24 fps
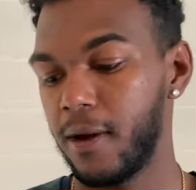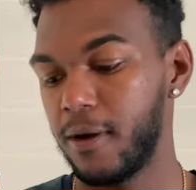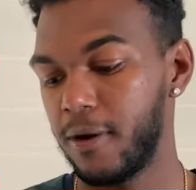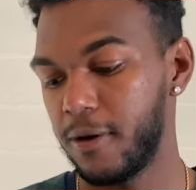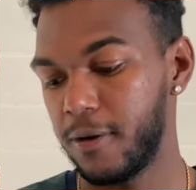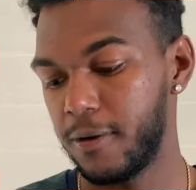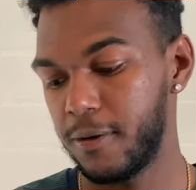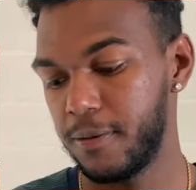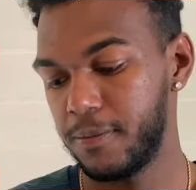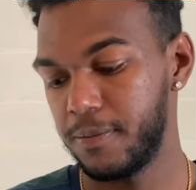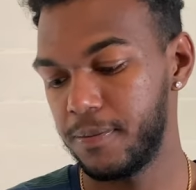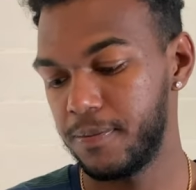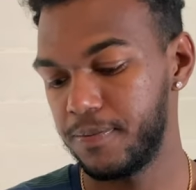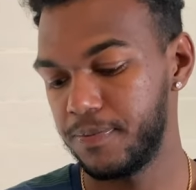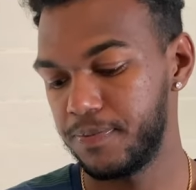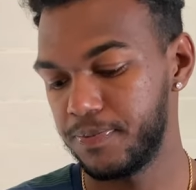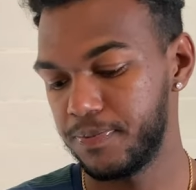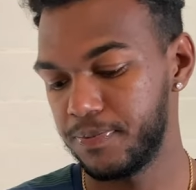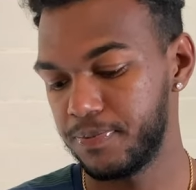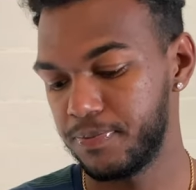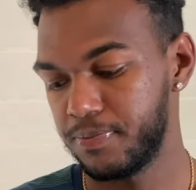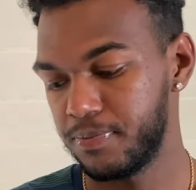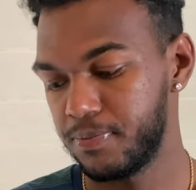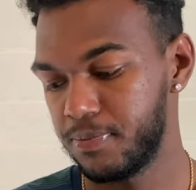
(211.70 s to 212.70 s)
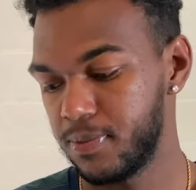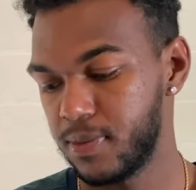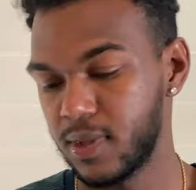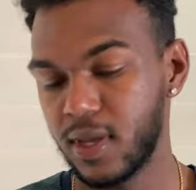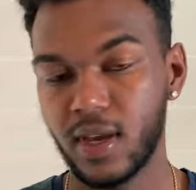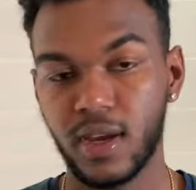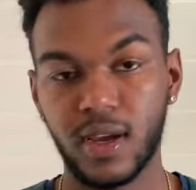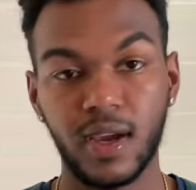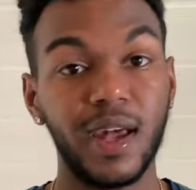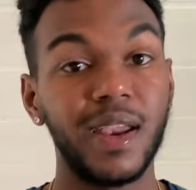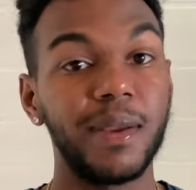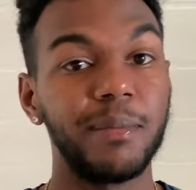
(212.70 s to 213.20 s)
Um, yeah,
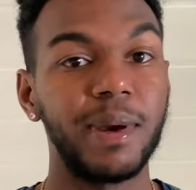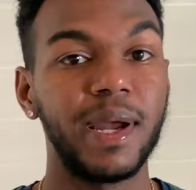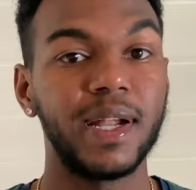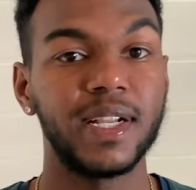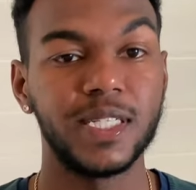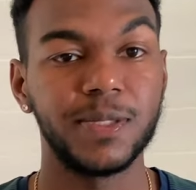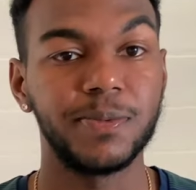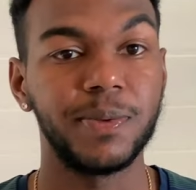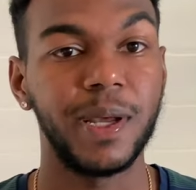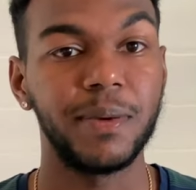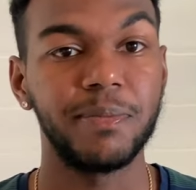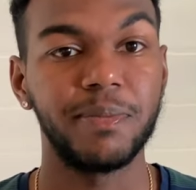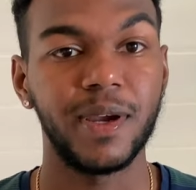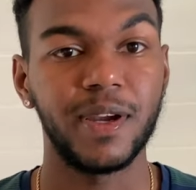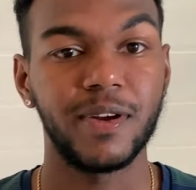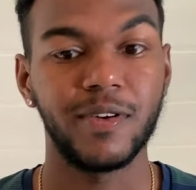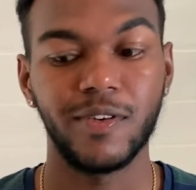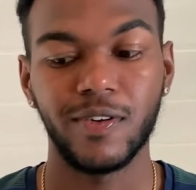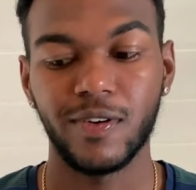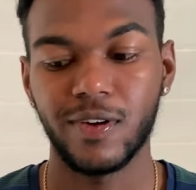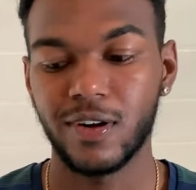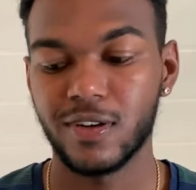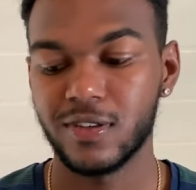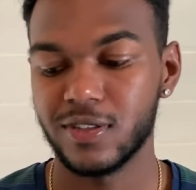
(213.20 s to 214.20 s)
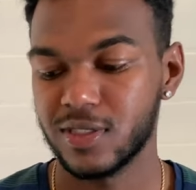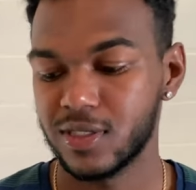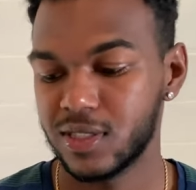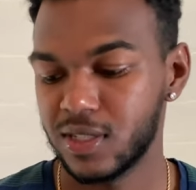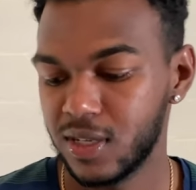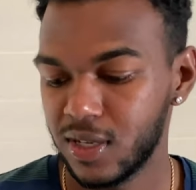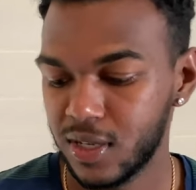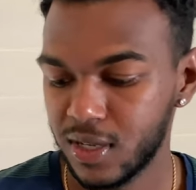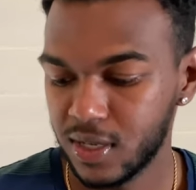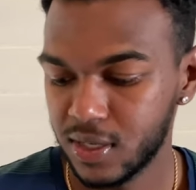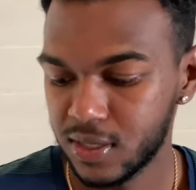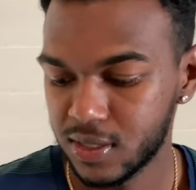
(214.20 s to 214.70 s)
I gotta pack this backpack regardless.
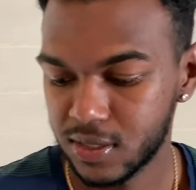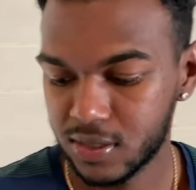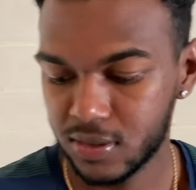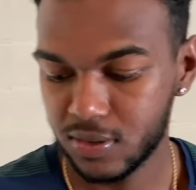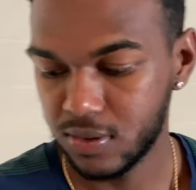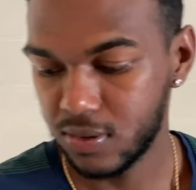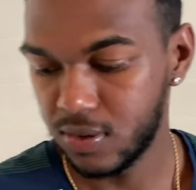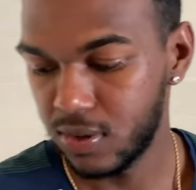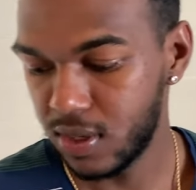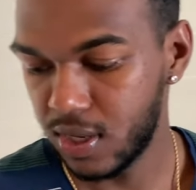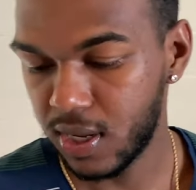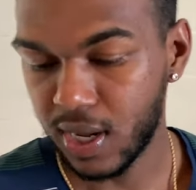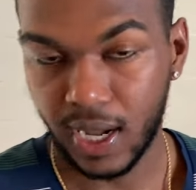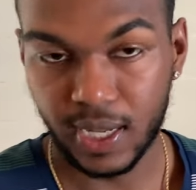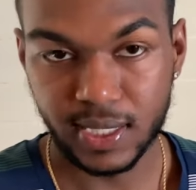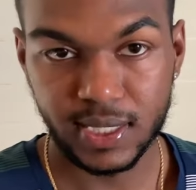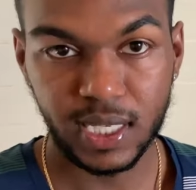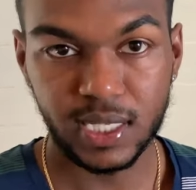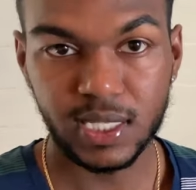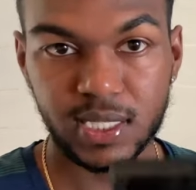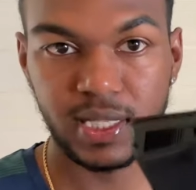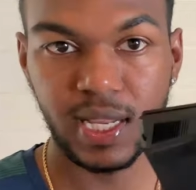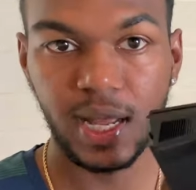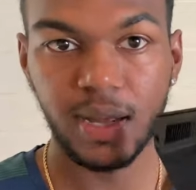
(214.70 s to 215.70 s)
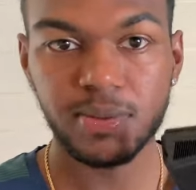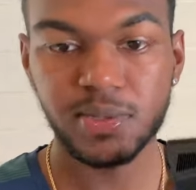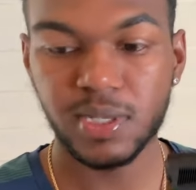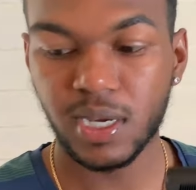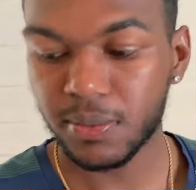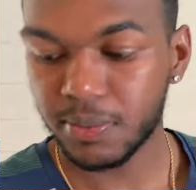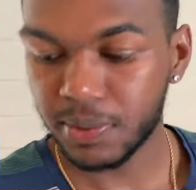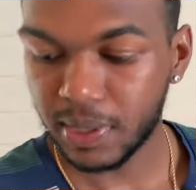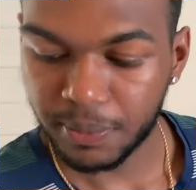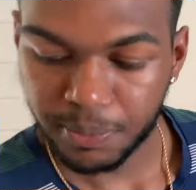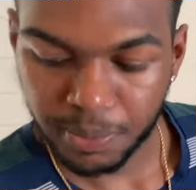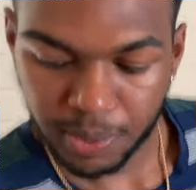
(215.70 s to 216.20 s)
So I take this laptop
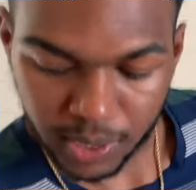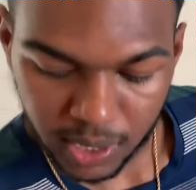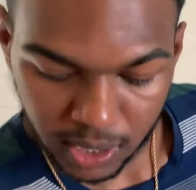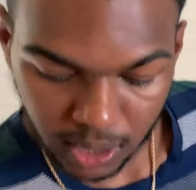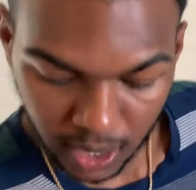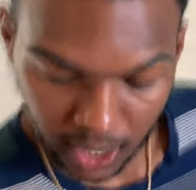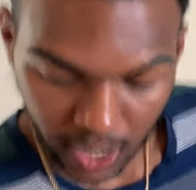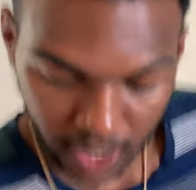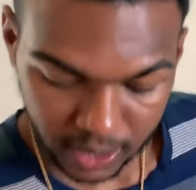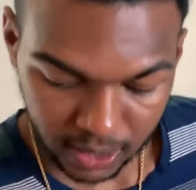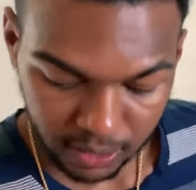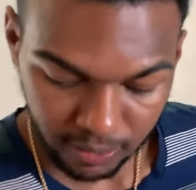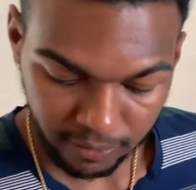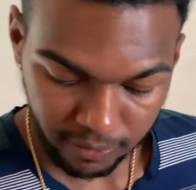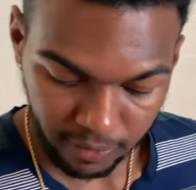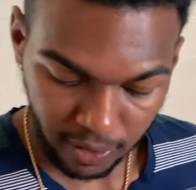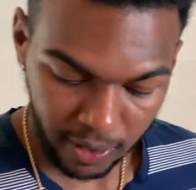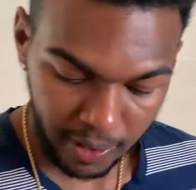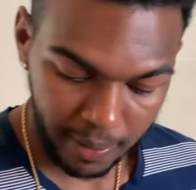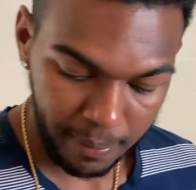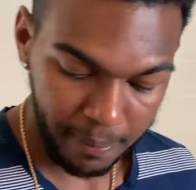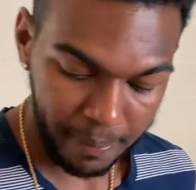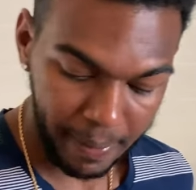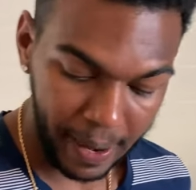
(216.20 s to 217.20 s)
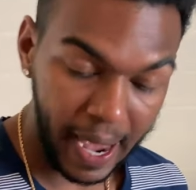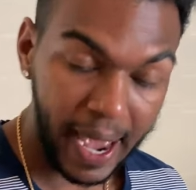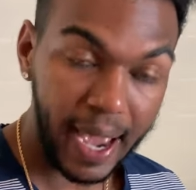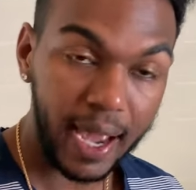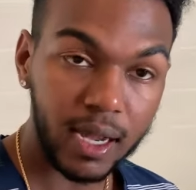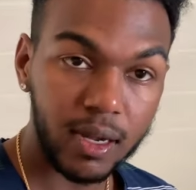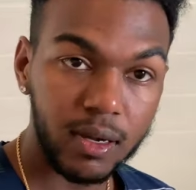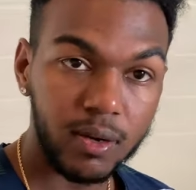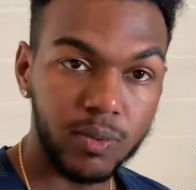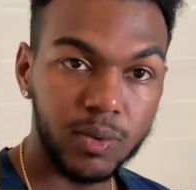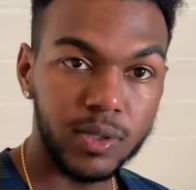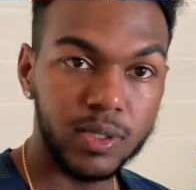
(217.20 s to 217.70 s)
and I put it at the very back
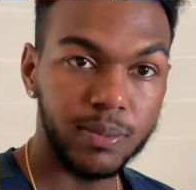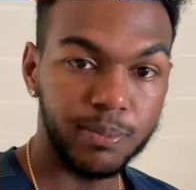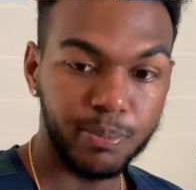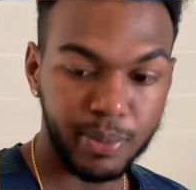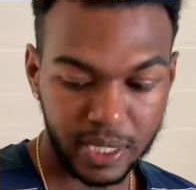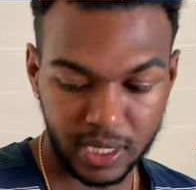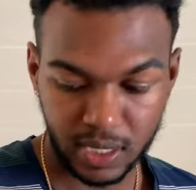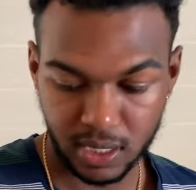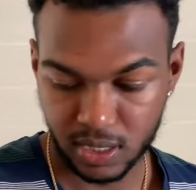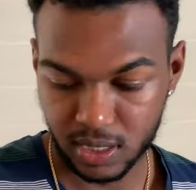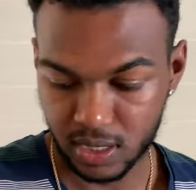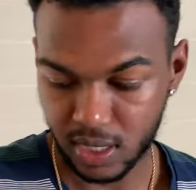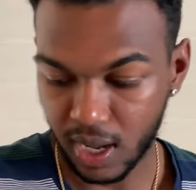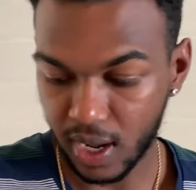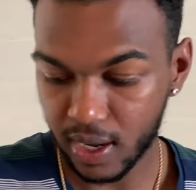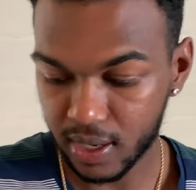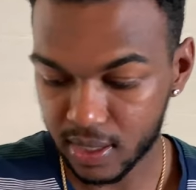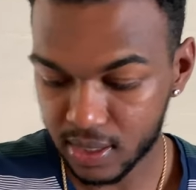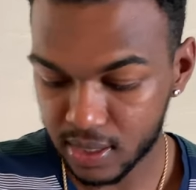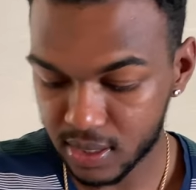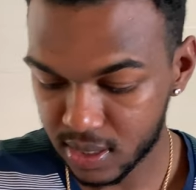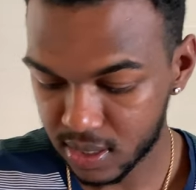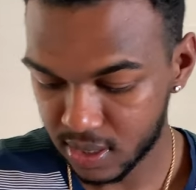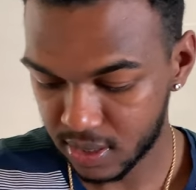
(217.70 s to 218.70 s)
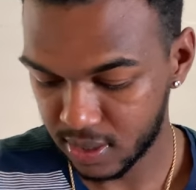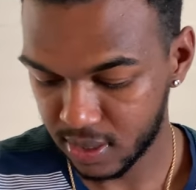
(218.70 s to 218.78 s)
where the biggest slot is.